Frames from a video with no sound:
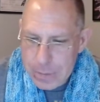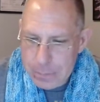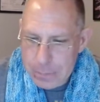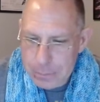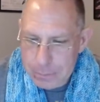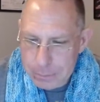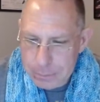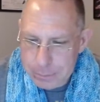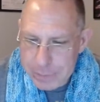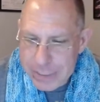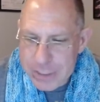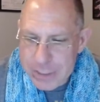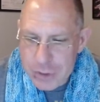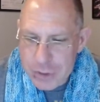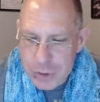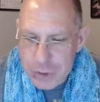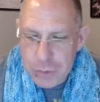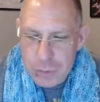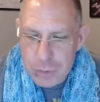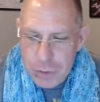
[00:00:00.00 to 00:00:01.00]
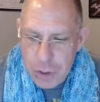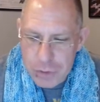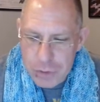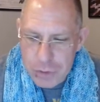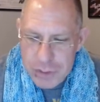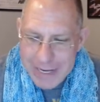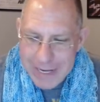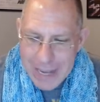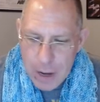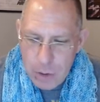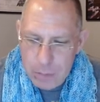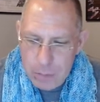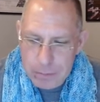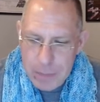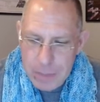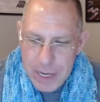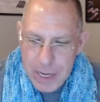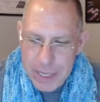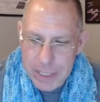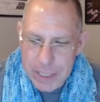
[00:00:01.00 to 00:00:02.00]
please do go check out
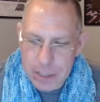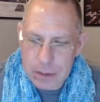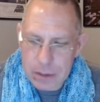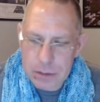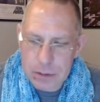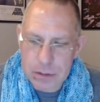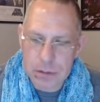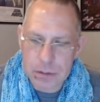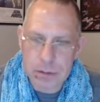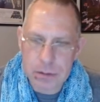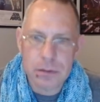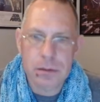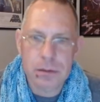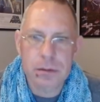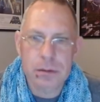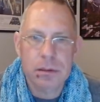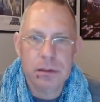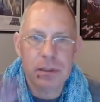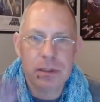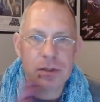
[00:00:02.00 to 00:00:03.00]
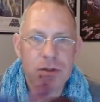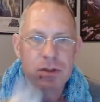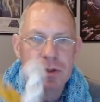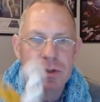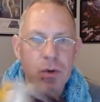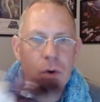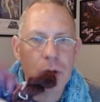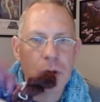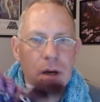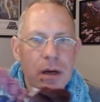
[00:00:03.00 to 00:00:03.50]
my little store.